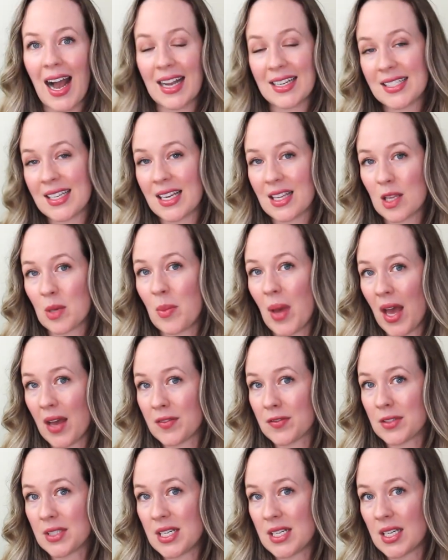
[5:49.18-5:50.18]
I take them
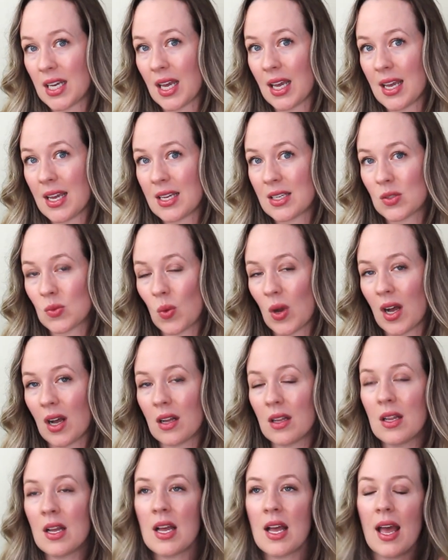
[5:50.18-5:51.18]
every day as
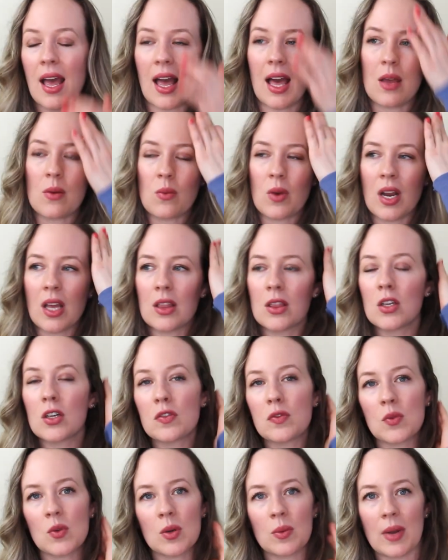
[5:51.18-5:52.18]
well. And what I look
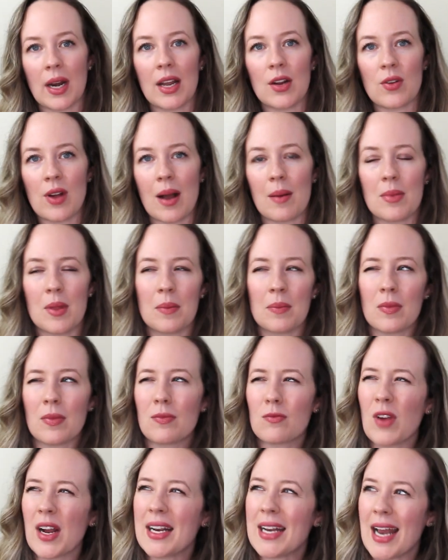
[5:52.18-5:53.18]
for when I grab them
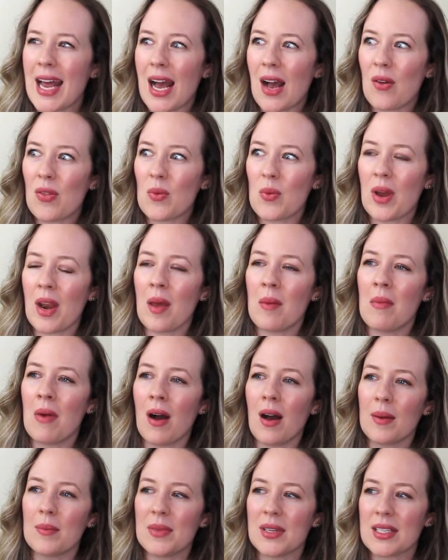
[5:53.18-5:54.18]
right now, the one I'm
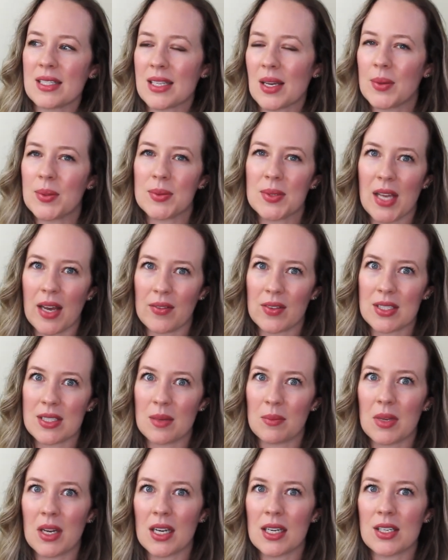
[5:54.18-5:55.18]
on because I was having
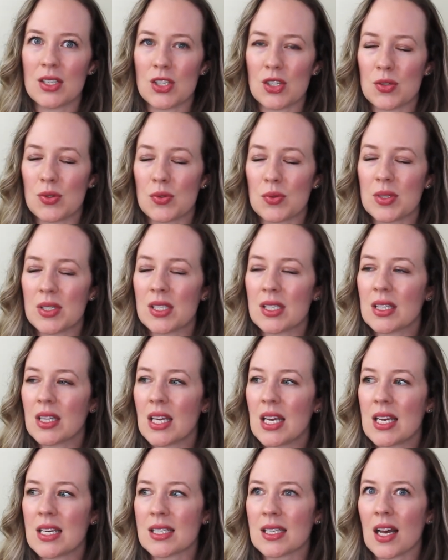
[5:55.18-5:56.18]
some gut issues
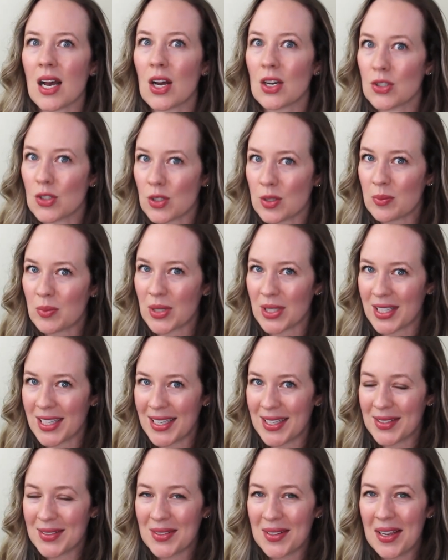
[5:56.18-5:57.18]
recently, is 100
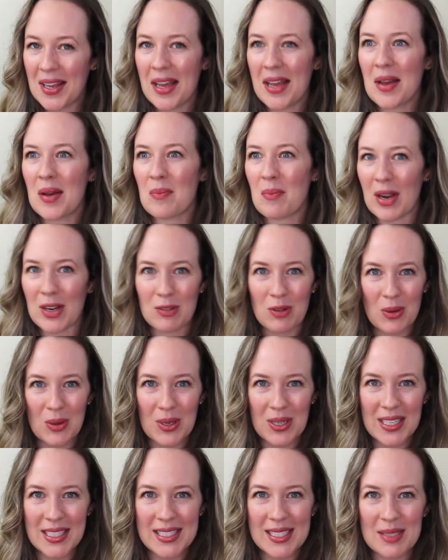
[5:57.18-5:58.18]
billion
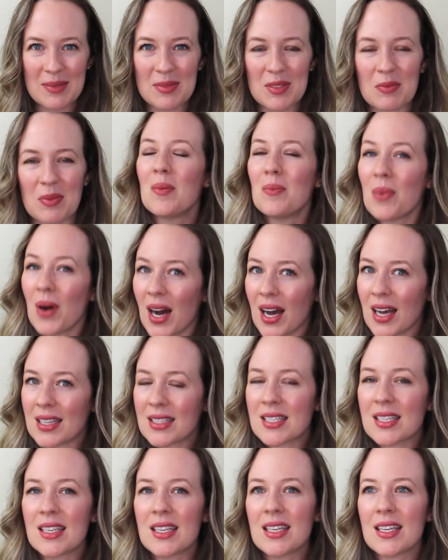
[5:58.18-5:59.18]
microorganisms.
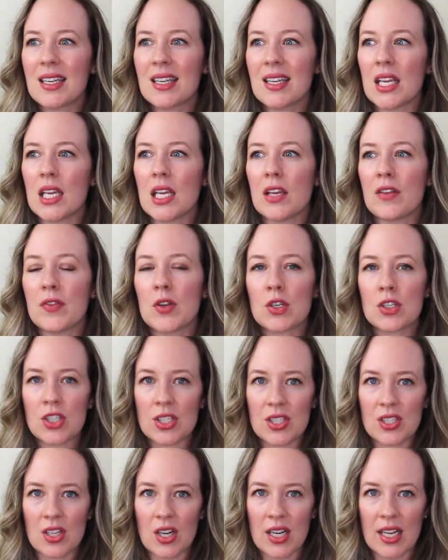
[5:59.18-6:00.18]
But if you're
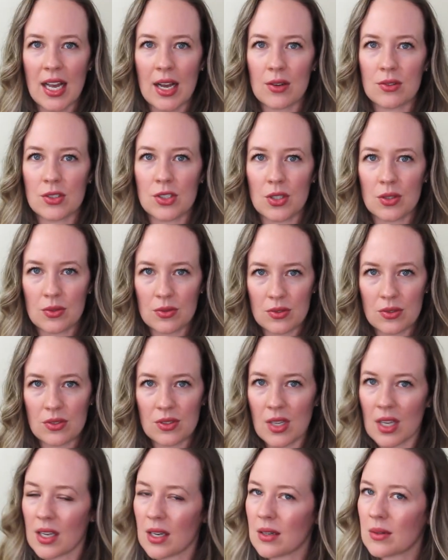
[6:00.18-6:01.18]
just starting out, don't
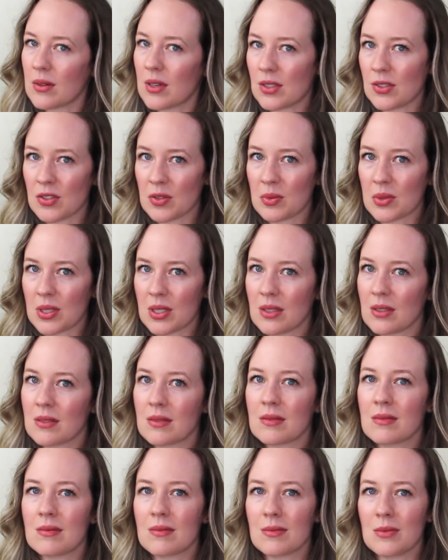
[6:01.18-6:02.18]
take a 100 billion
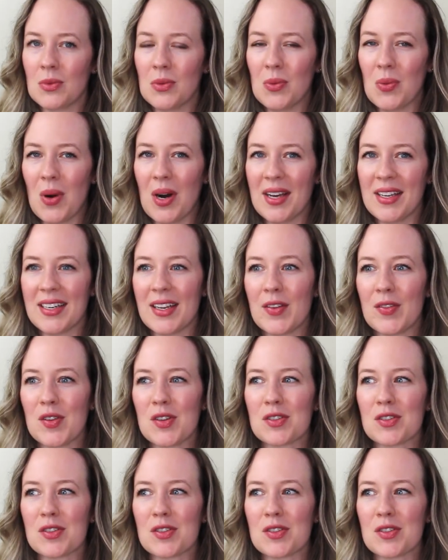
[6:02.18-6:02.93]
one. If